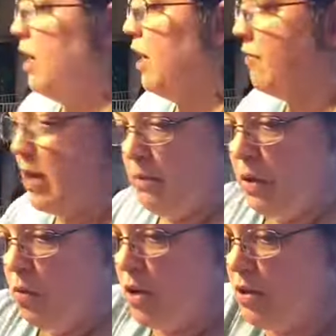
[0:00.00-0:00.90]
I've got my
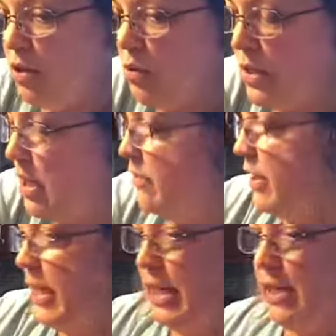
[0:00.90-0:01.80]
water going over
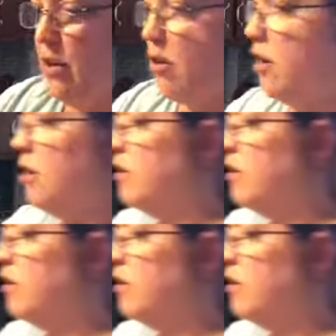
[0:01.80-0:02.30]
here